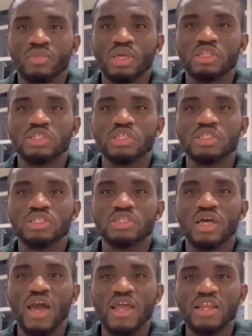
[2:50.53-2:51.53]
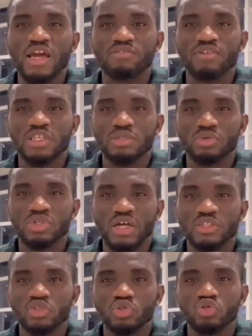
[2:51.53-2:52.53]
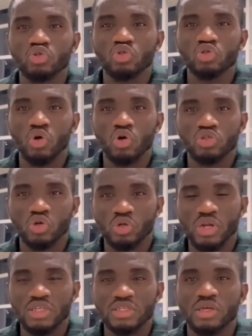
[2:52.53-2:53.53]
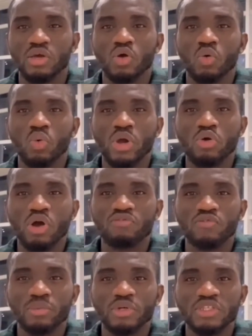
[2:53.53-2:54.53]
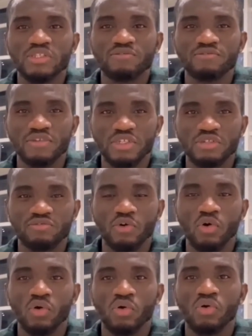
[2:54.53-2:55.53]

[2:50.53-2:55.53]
It is highly advisable that you don't cut corners when you are formulating feed for